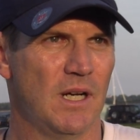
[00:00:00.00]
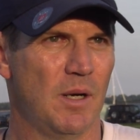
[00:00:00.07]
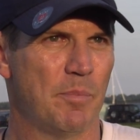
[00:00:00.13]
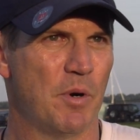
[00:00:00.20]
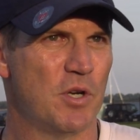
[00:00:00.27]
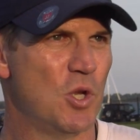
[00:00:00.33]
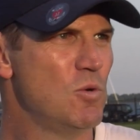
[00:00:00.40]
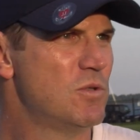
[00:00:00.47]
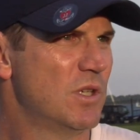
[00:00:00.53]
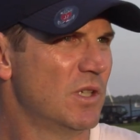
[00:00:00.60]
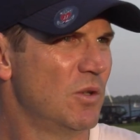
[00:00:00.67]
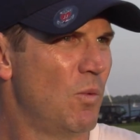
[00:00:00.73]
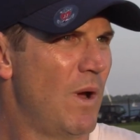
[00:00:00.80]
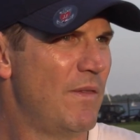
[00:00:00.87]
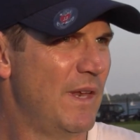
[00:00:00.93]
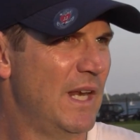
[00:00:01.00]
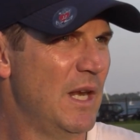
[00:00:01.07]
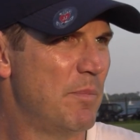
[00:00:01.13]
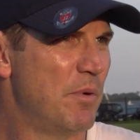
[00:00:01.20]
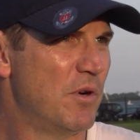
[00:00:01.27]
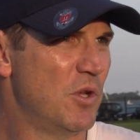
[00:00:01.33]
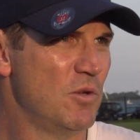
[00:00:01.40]
producing the way they need
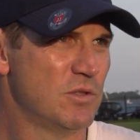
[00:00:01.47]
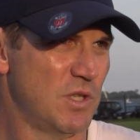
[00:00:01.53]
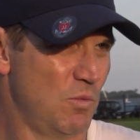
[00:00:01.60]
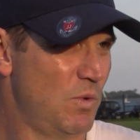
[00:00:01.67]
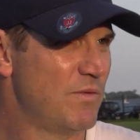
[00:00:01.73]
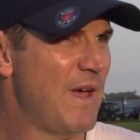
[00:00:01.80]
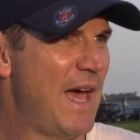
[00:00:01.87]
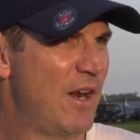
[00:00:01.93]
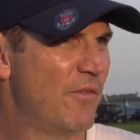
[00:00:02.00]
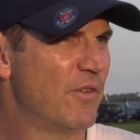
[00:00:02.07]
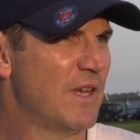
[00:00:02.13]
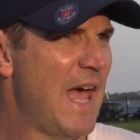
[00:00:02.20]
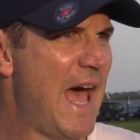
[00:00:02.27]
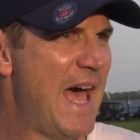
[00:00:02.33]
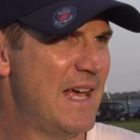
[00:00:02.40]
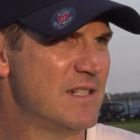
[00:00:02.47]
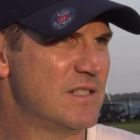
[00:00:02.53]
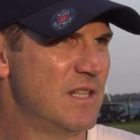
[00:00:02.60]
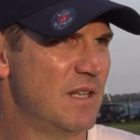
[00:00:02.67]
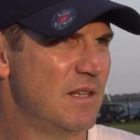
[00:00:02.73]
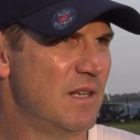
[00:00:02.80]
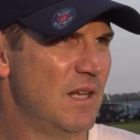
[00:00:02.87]
to produce, then we've got other guys
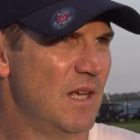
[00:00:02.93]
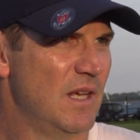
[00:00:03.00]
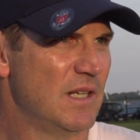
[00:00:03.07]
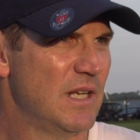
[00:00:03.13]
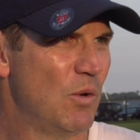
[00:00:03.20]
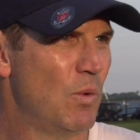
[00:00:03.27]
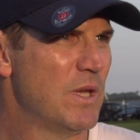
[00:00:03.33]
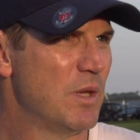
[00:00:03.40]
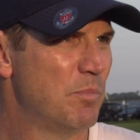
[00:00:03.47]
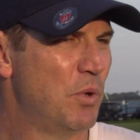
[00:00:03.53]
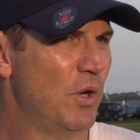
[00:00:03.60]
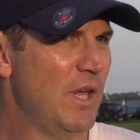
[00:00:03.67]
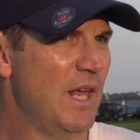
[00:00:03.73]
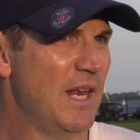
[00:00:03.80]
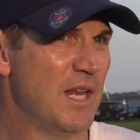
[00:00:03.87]
that we can put in.